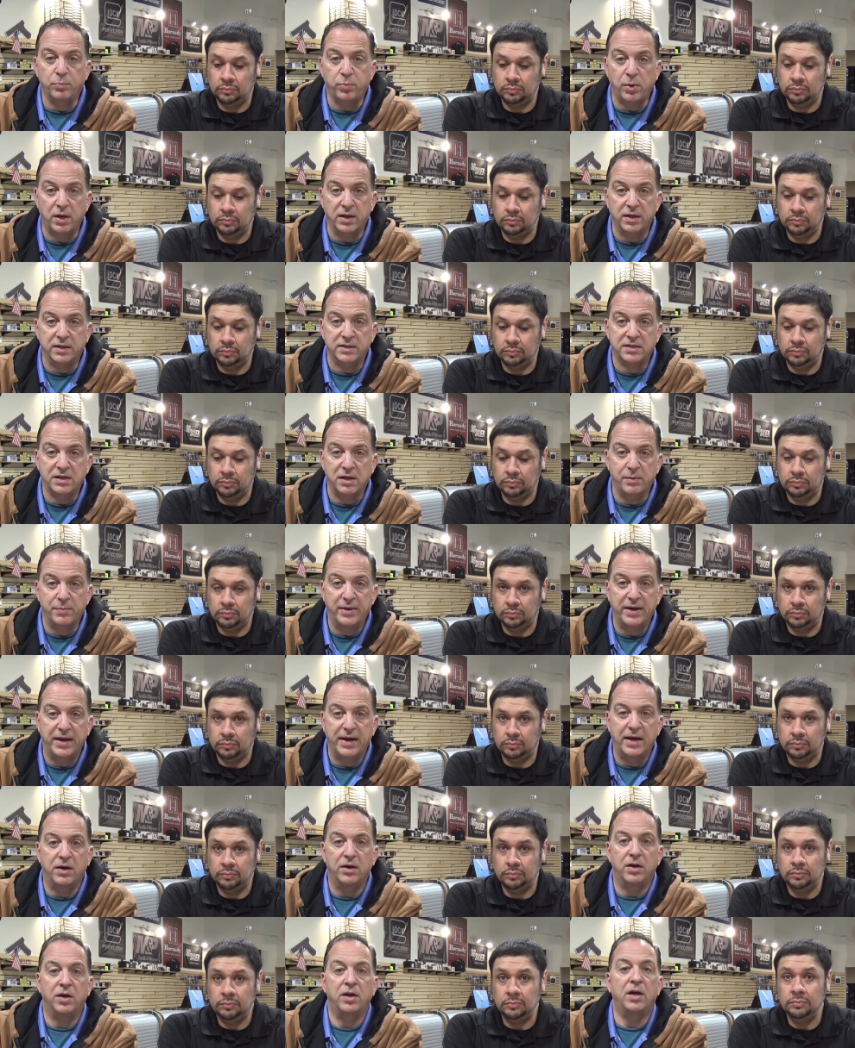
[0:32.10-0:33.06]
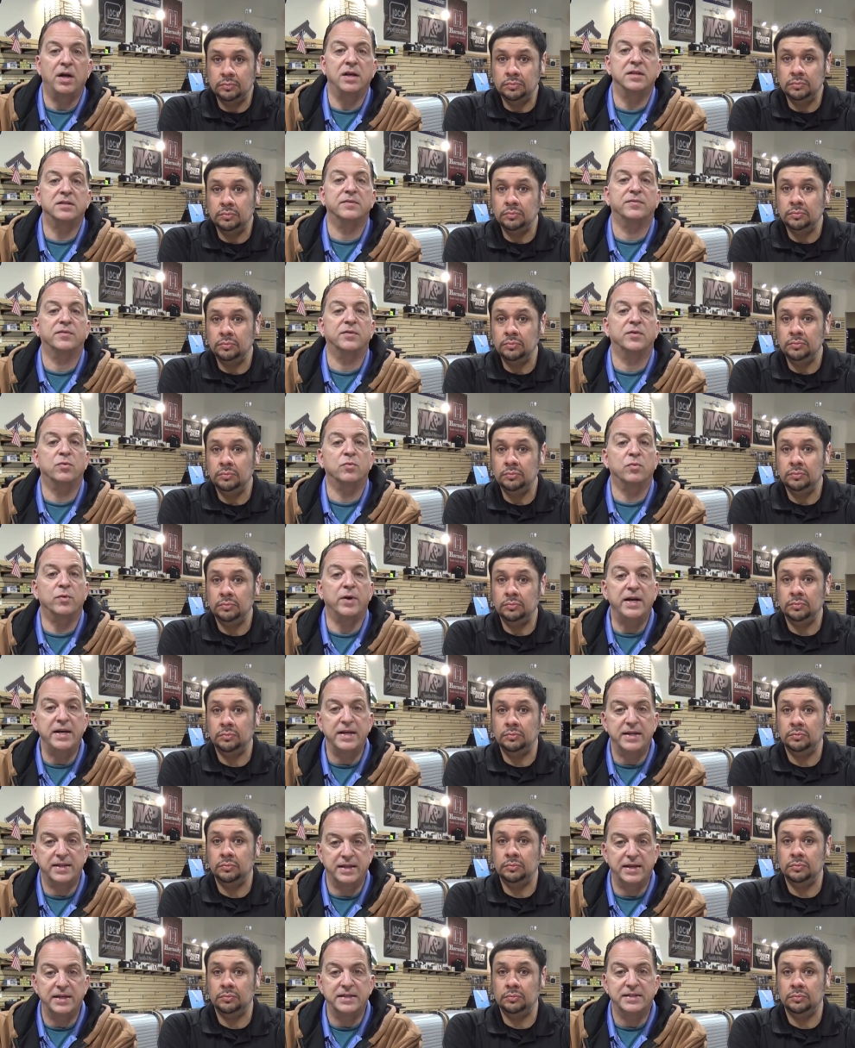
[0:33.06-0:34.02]
Speaker 1: products coming out, lots of
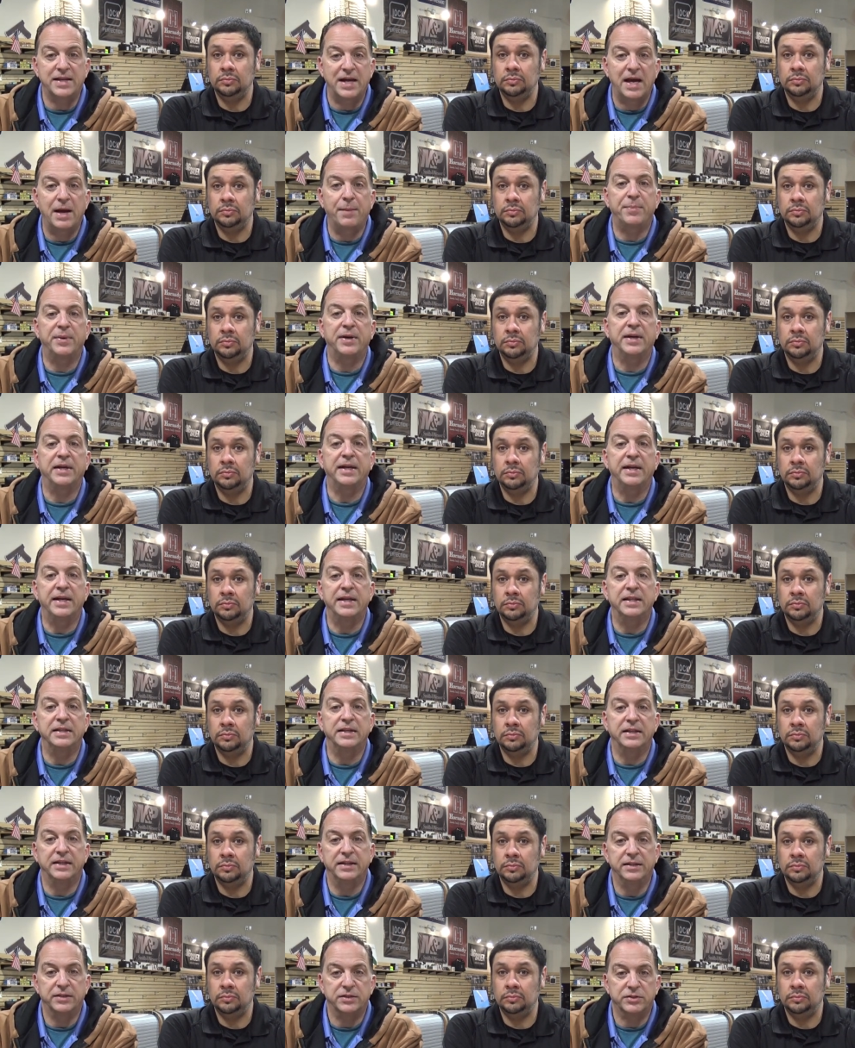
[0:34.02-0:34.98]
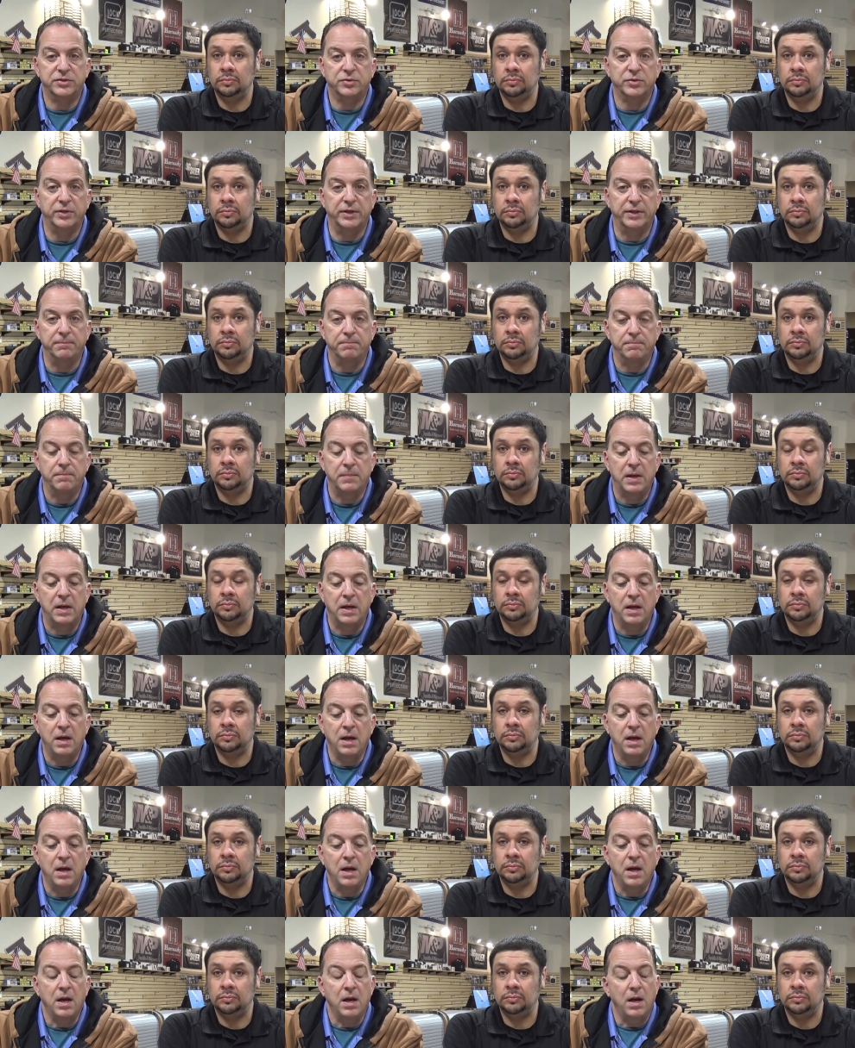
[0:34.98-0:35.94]
great things happening in the industry.
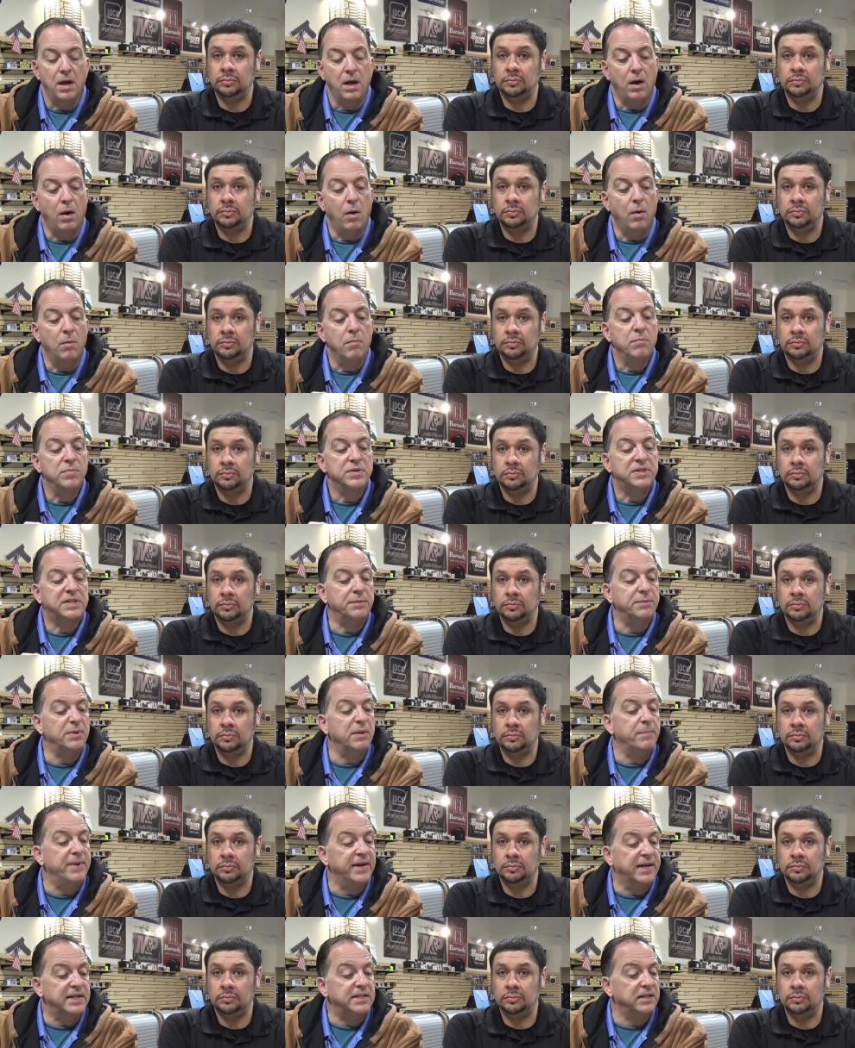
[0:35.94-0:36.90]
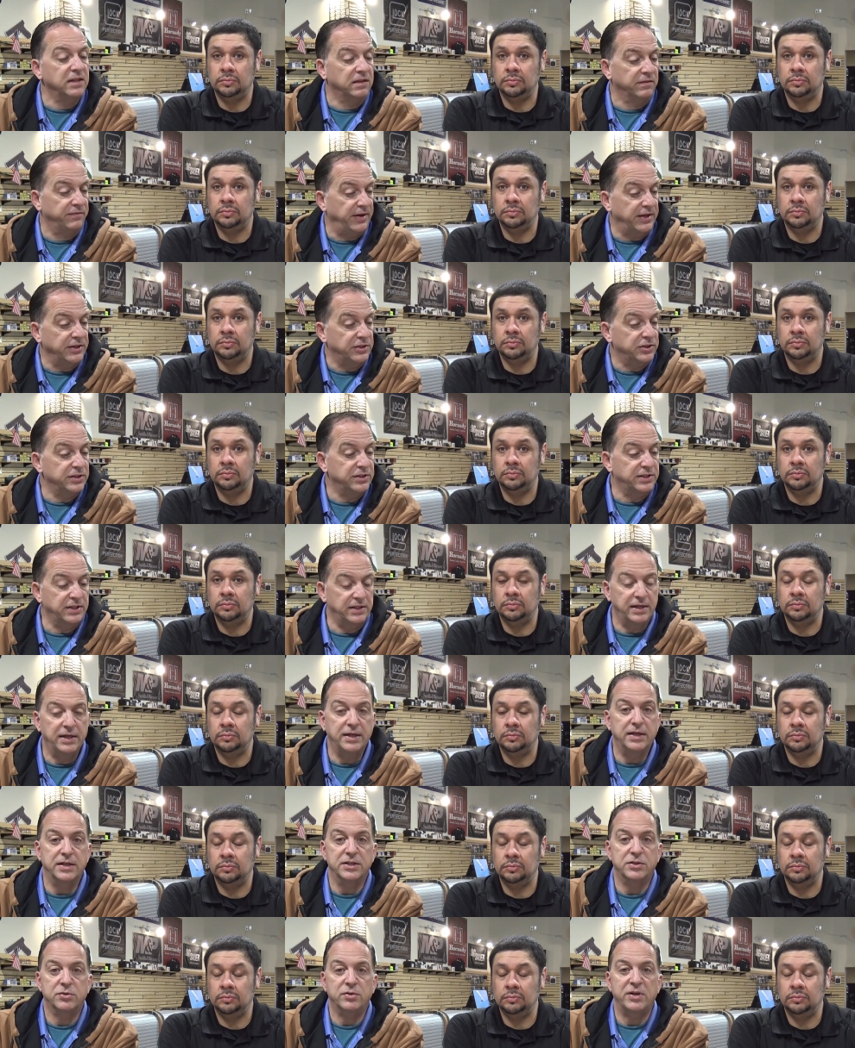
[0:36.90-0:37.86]
Some of the biggest innovations in
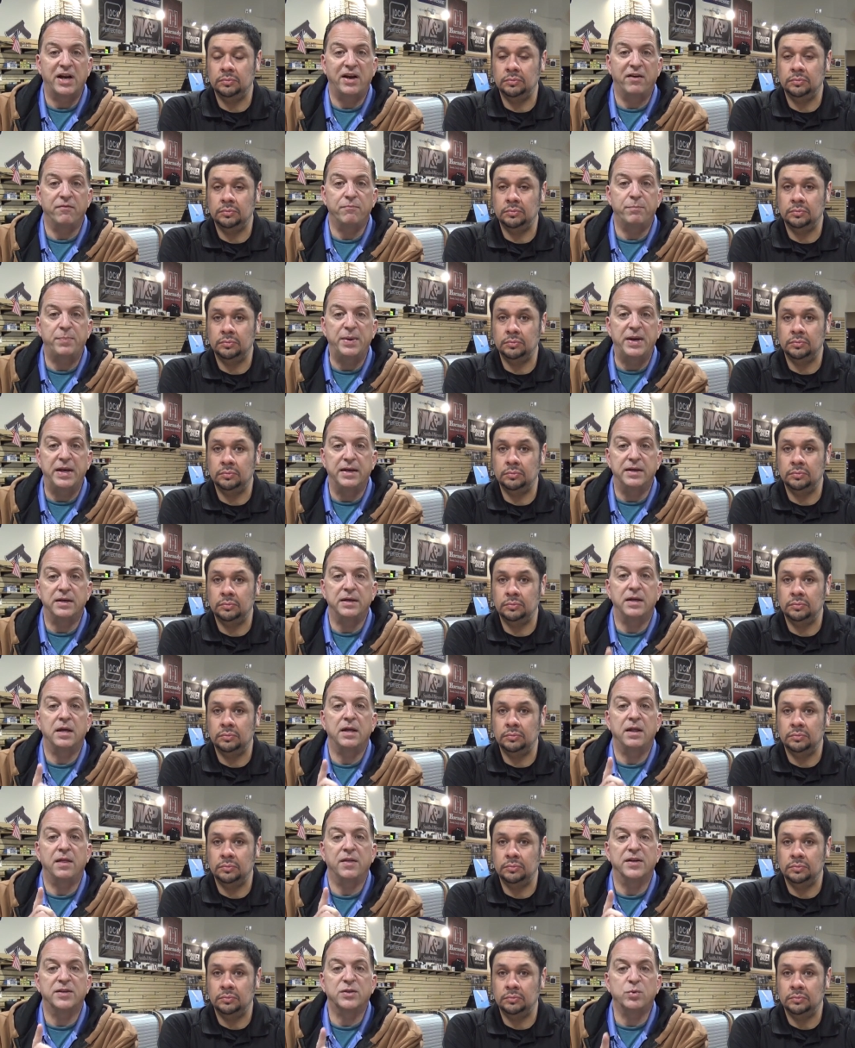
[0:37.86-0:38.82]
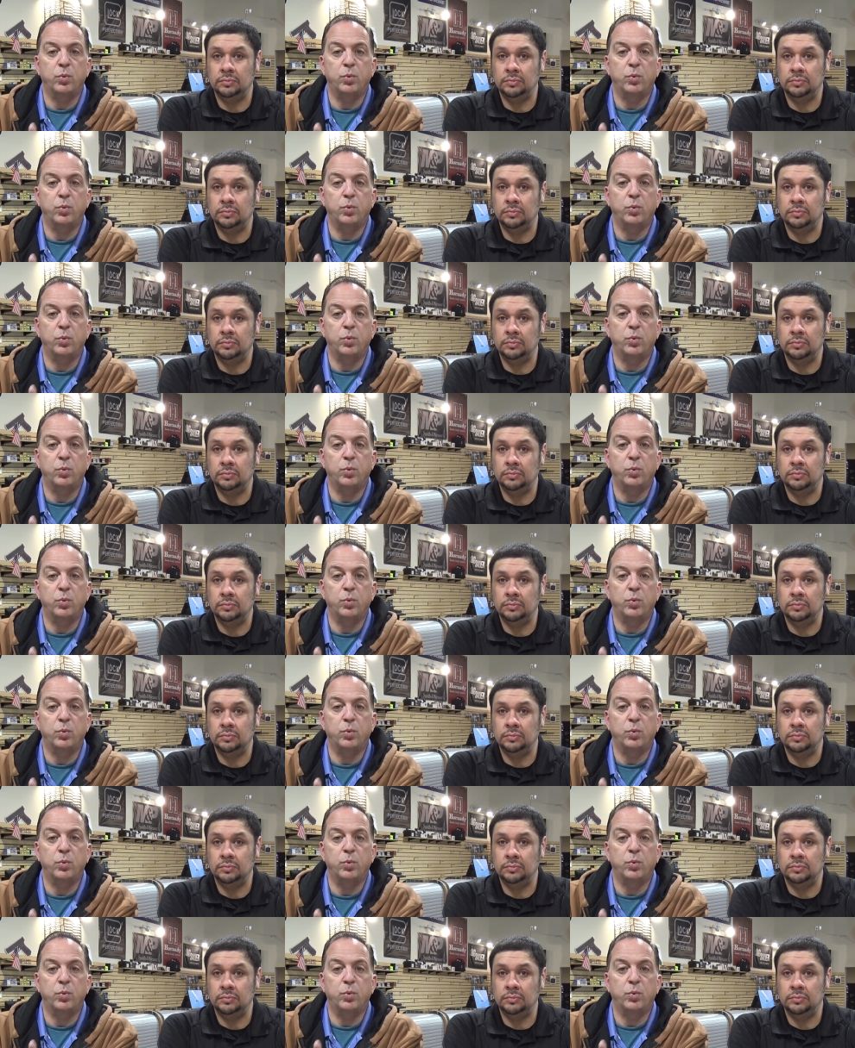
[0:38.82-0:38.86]
the industry have been the